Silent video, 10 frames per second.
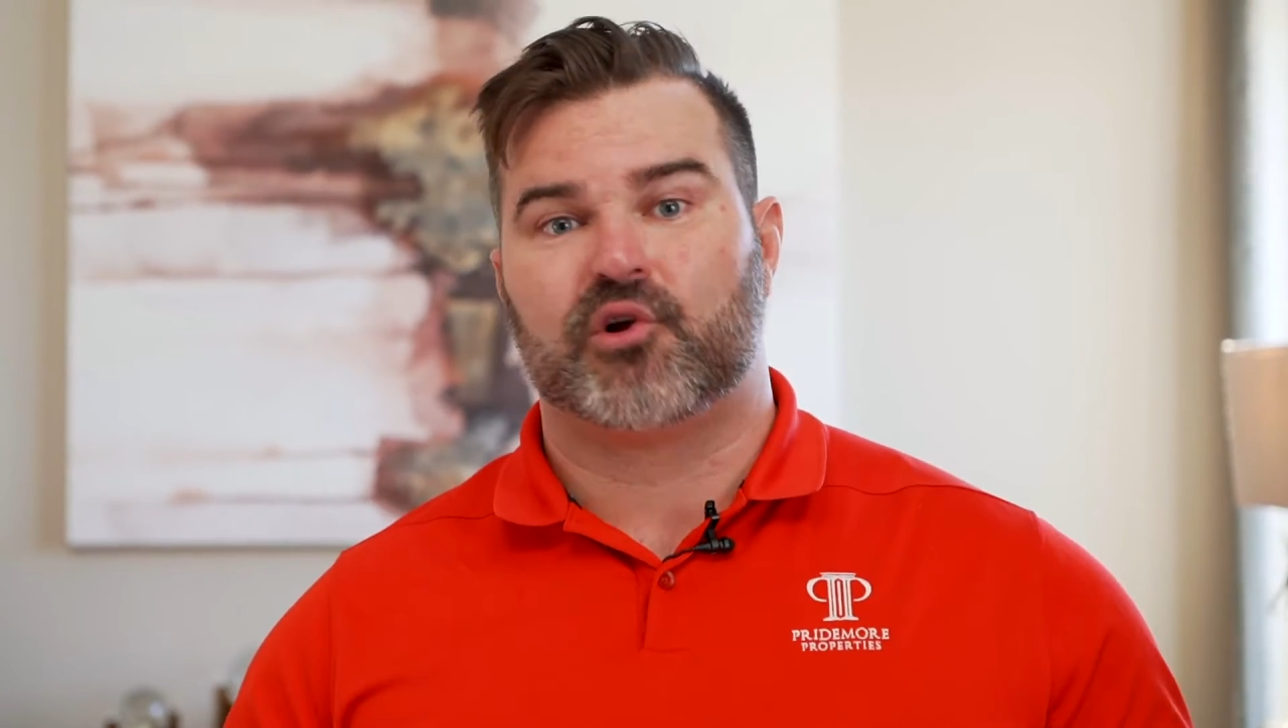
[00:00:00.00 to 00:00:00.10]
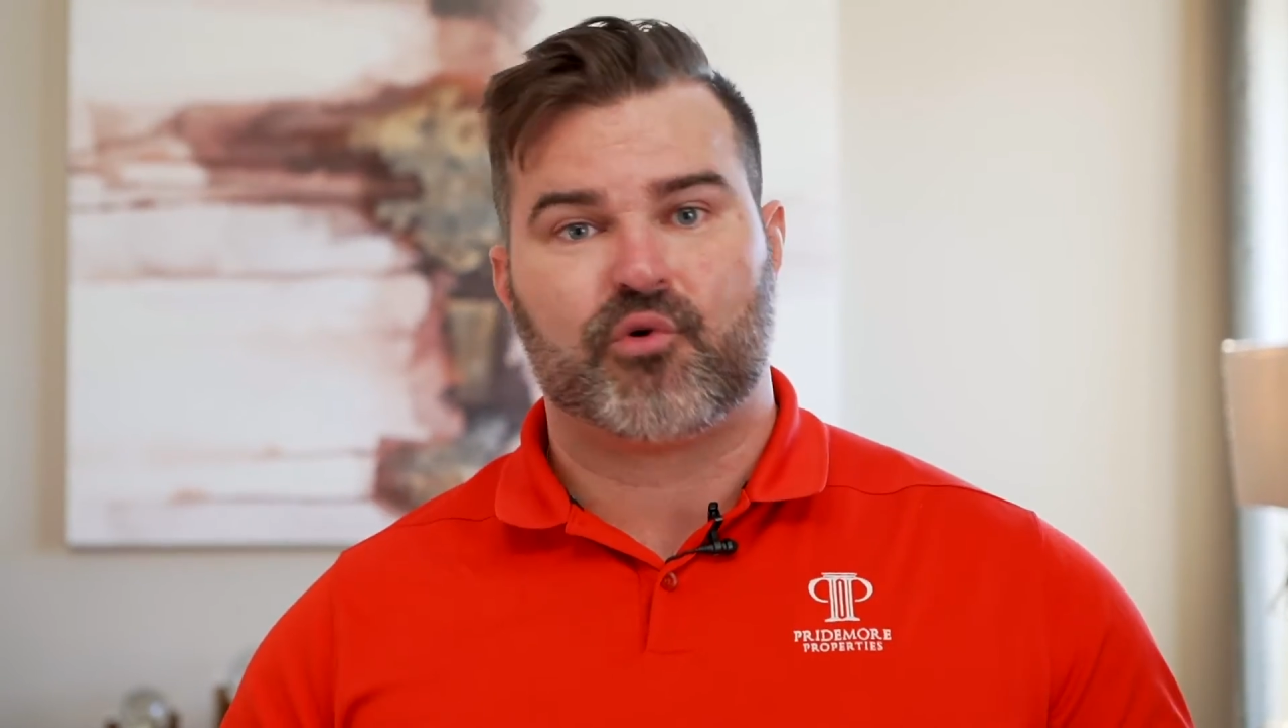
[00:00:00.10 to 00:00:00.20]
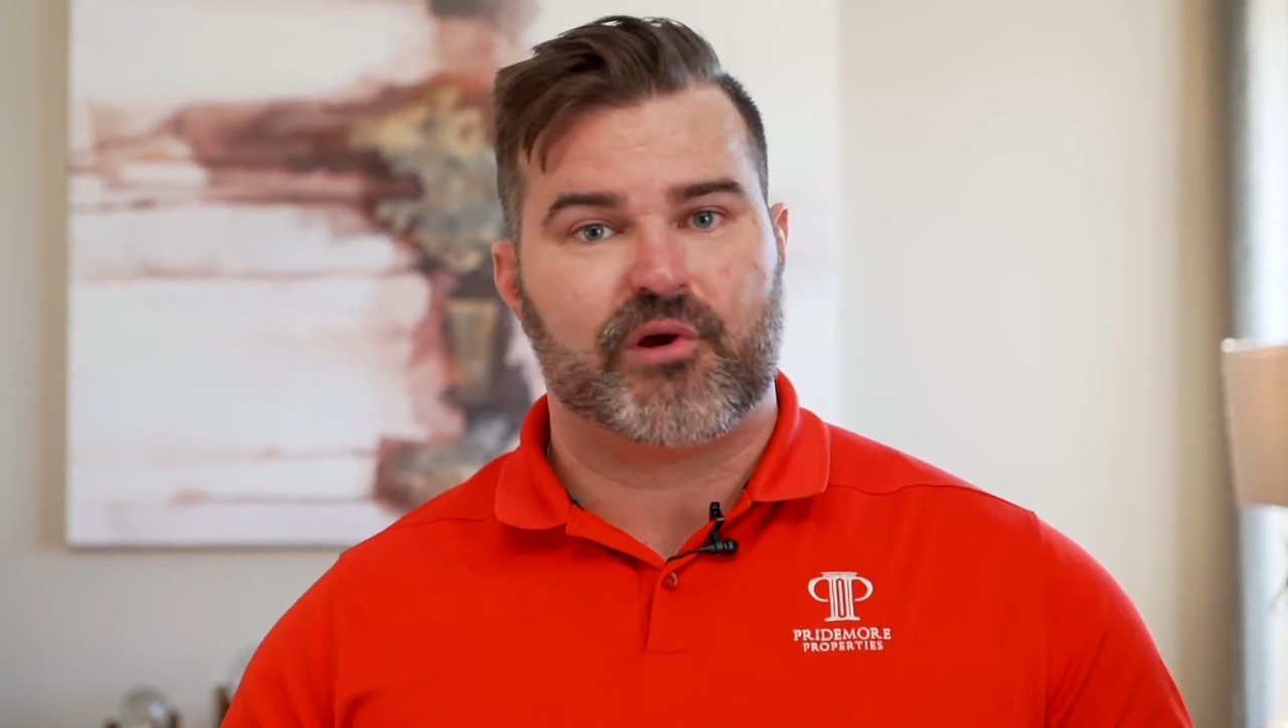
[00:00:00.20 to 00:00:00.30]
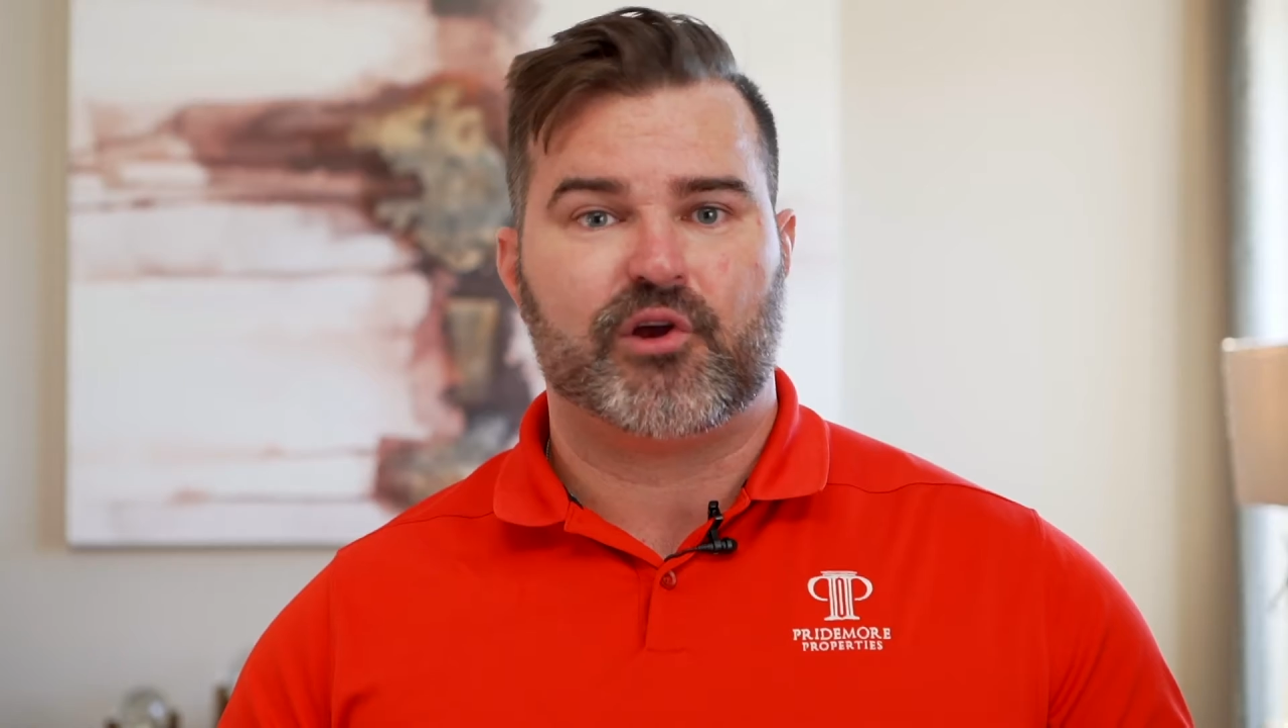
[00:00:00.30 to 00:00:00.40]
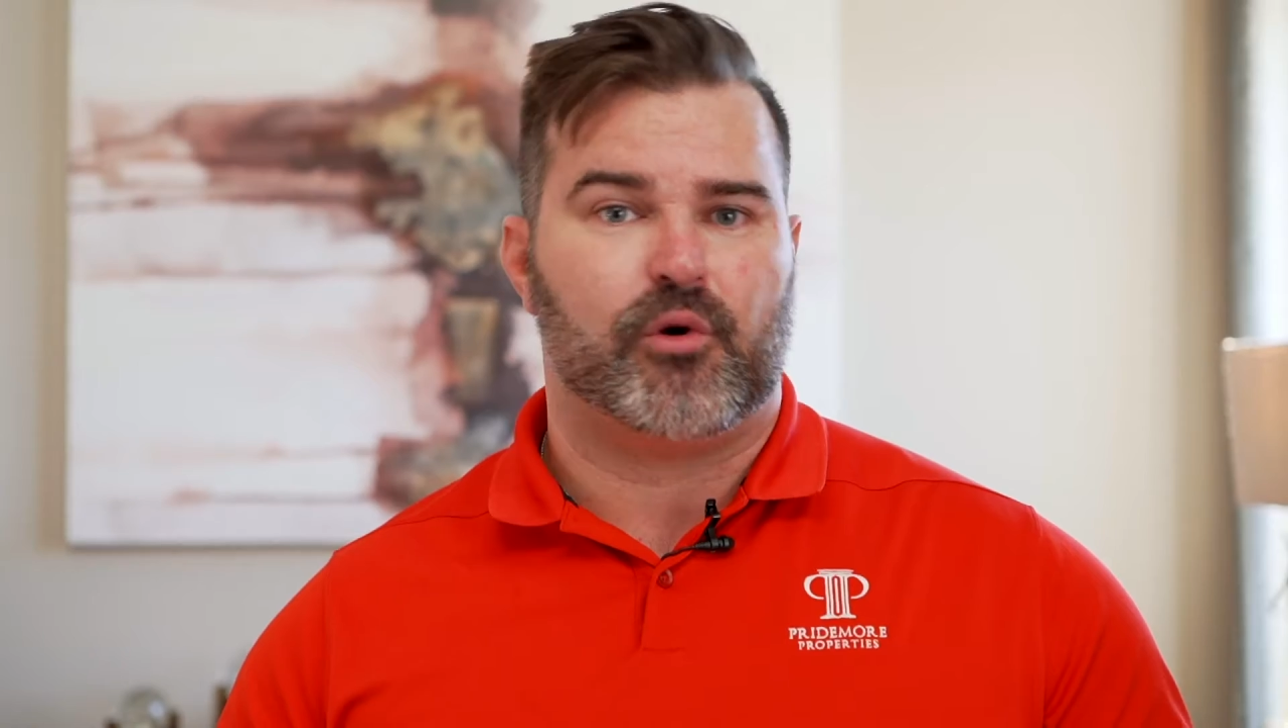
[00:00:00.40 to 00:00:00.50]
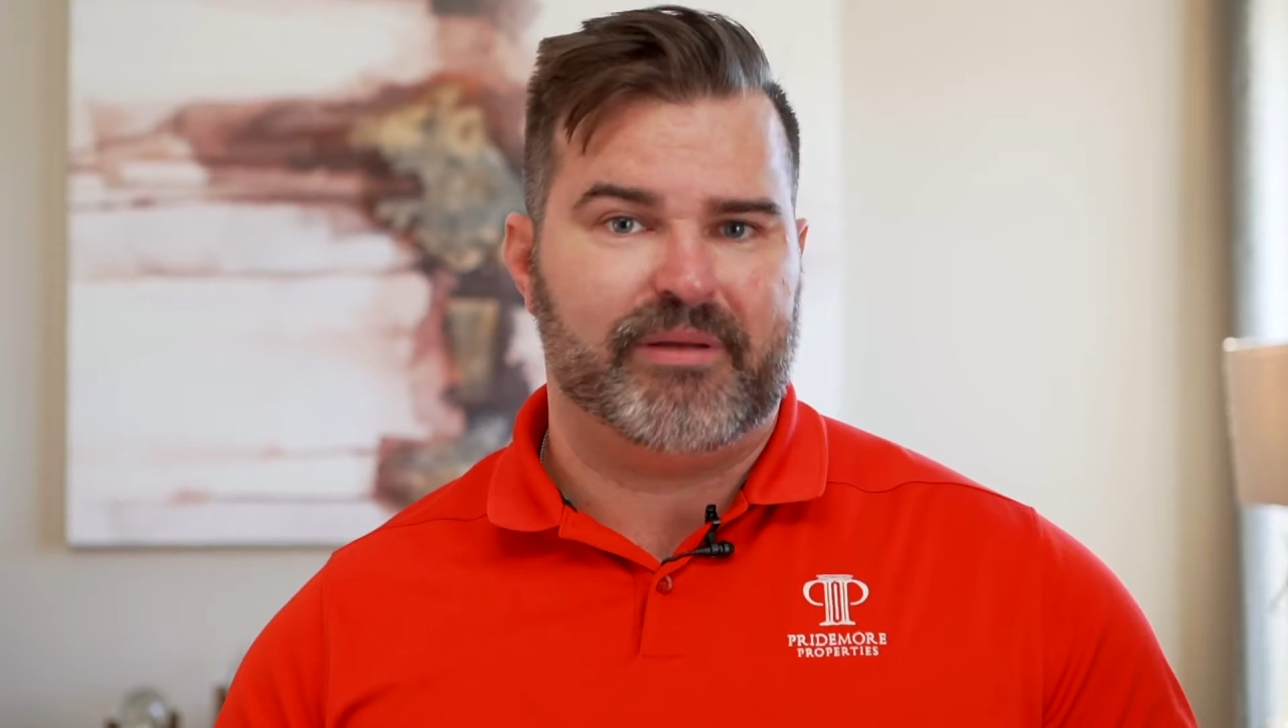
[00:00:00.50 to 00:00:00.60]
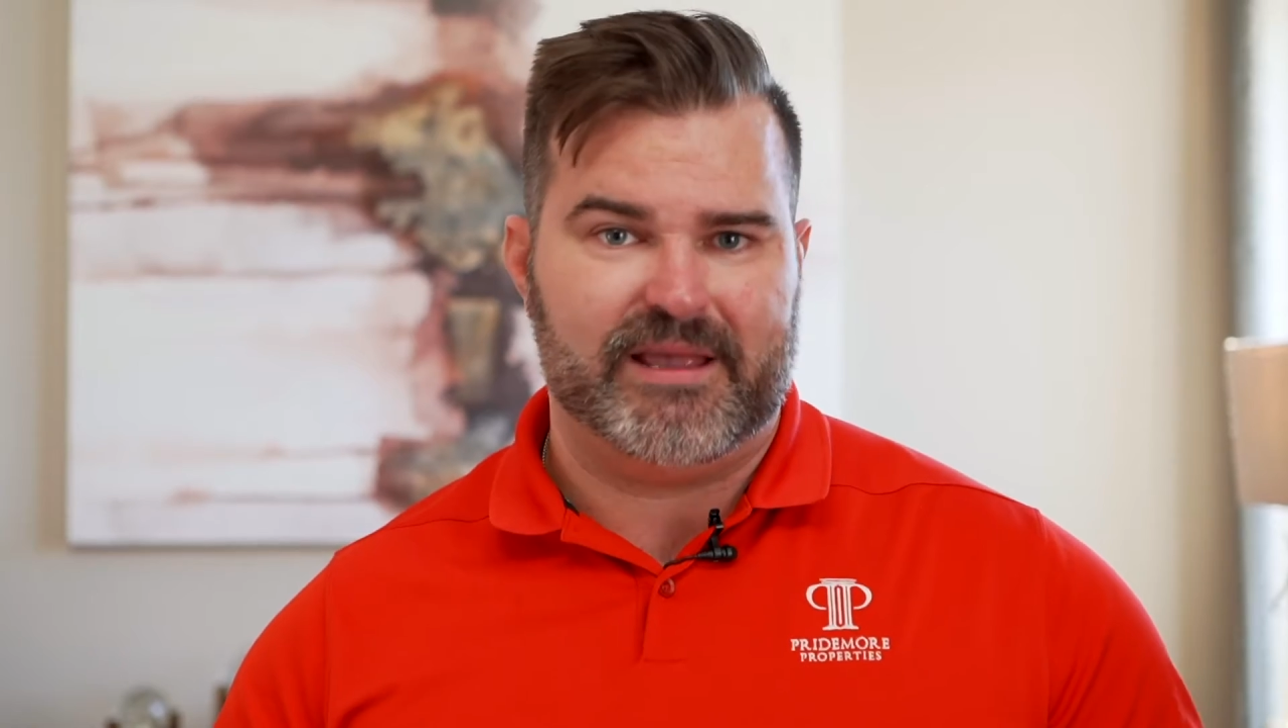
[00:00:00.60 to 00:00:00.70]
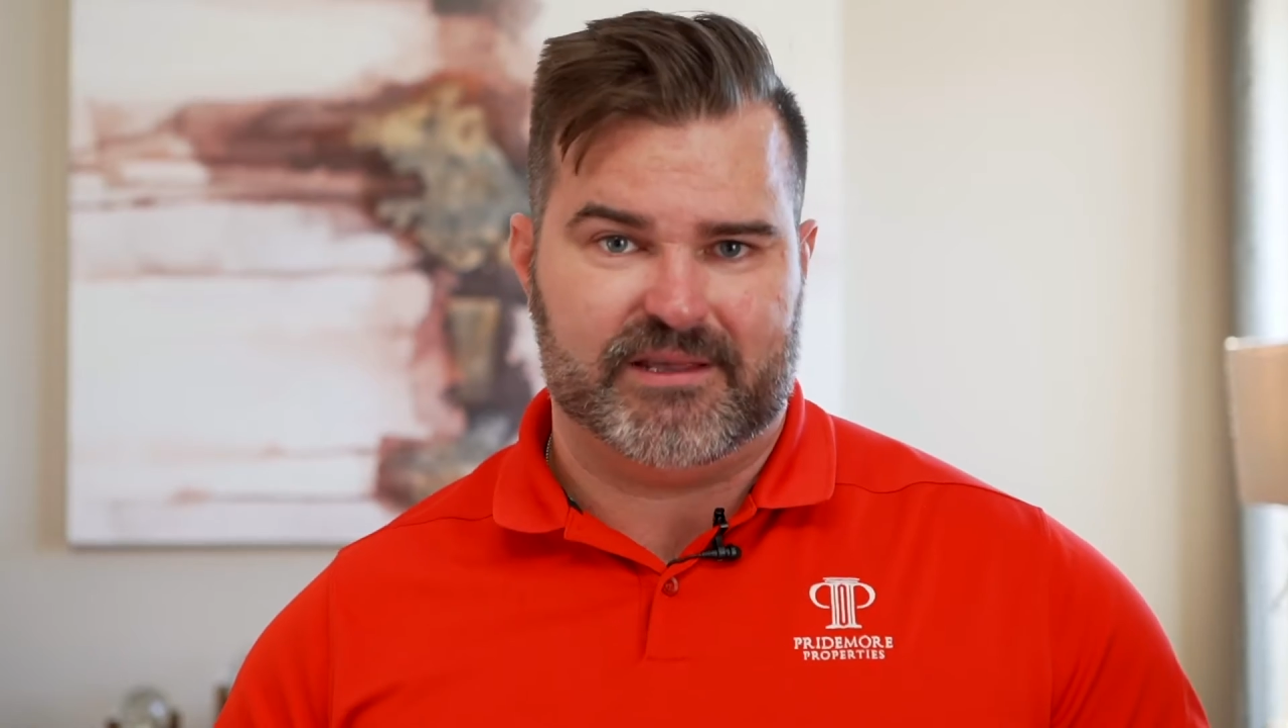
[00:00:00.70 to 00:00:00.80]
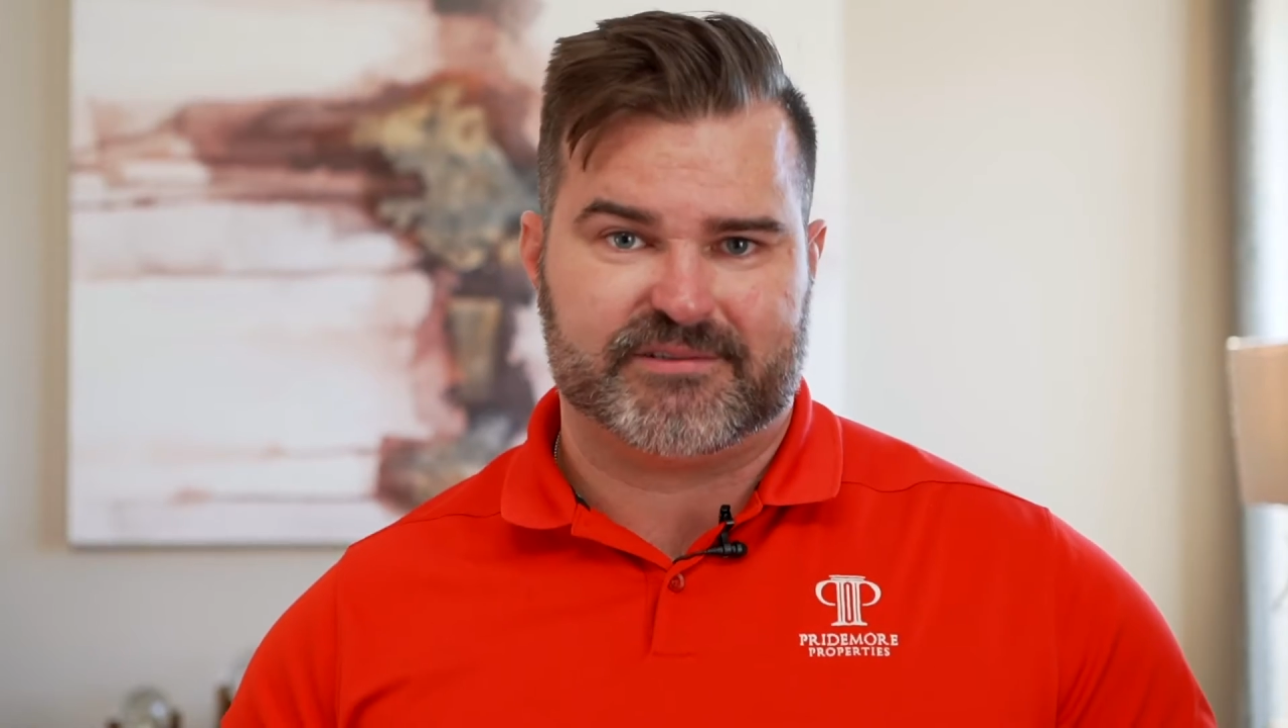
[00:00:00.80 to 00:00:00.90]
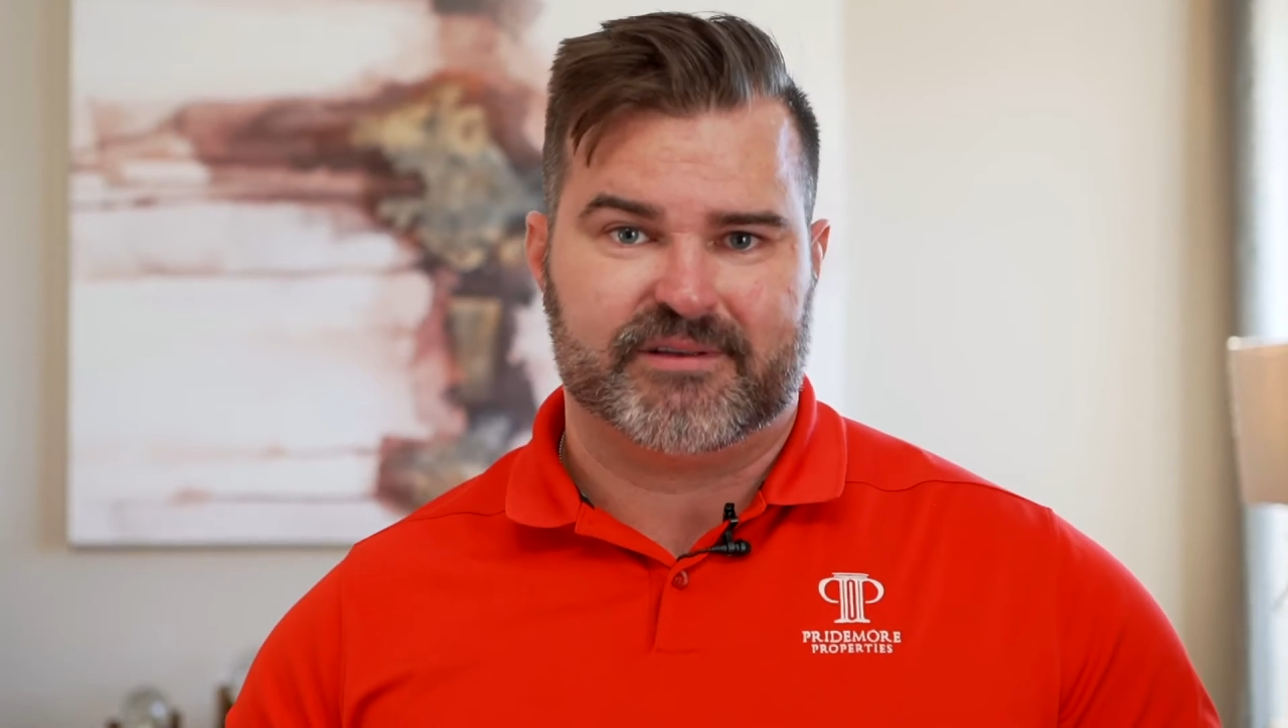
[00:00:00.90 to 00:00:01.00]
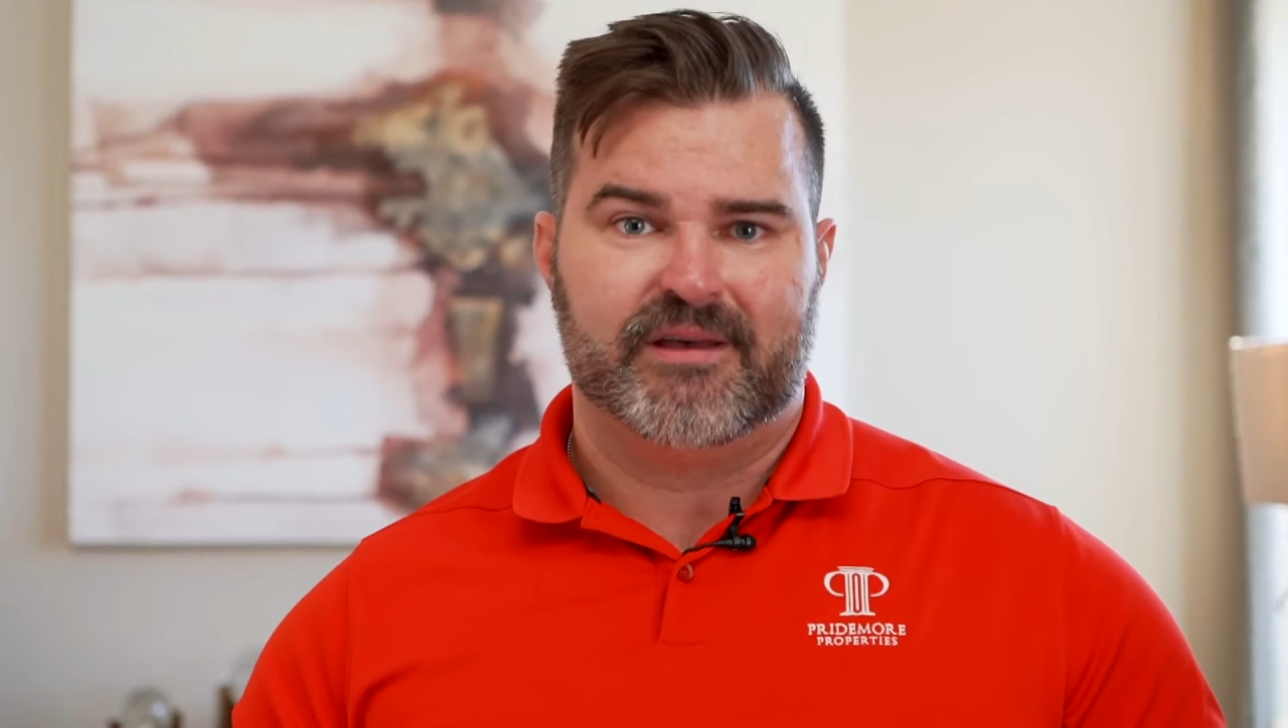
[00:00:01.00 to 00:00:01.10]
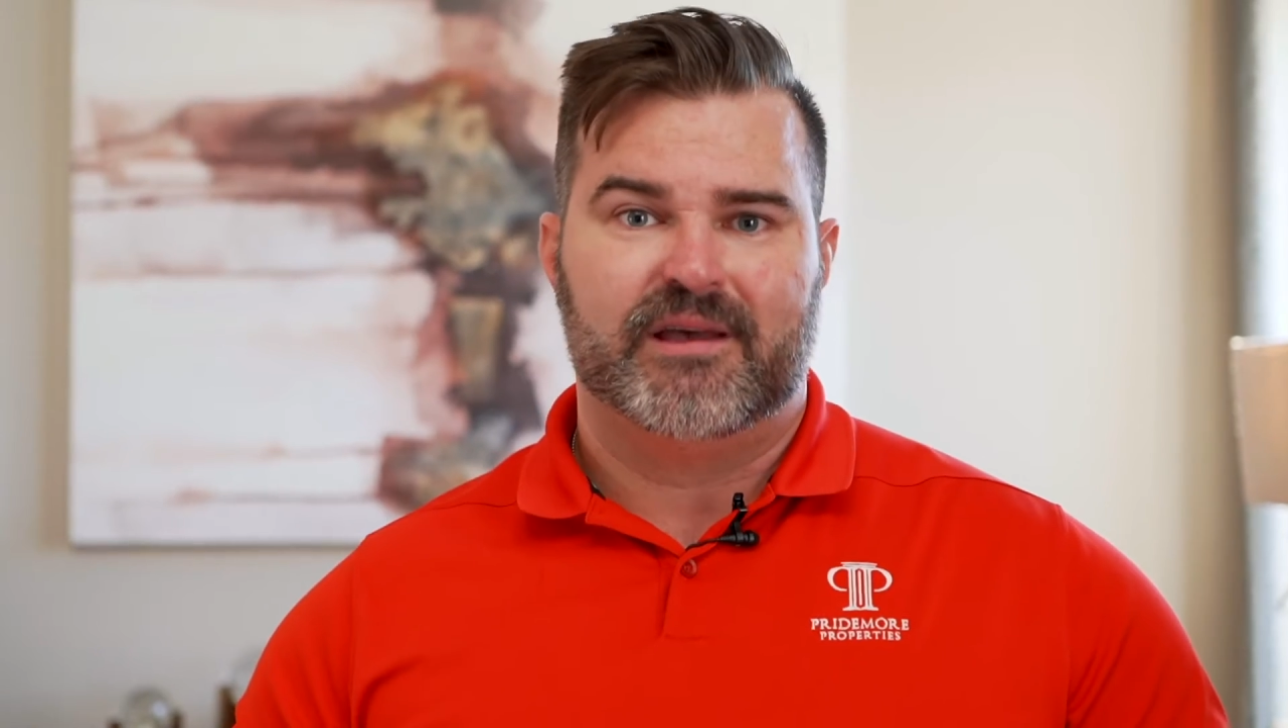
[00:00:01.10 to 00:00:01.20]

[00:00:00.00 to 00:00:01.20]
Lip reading: critical piece